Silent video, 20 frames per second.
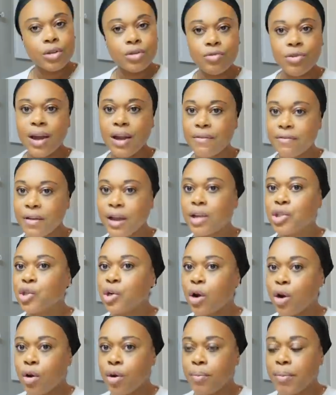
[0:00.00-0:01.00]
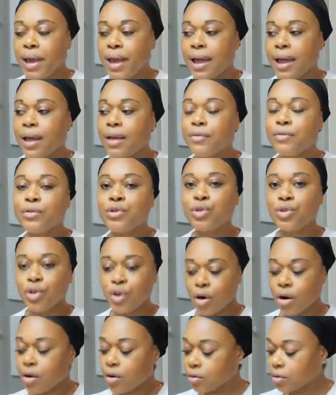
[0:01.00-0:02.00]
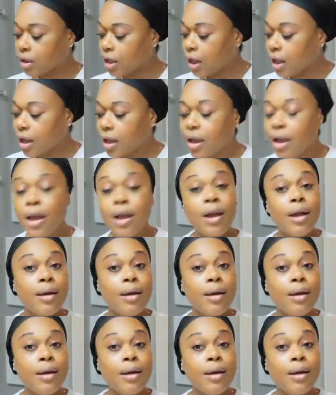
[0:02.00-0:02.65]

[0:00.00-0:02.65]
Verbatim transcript: You got to find your own path, do your own thing.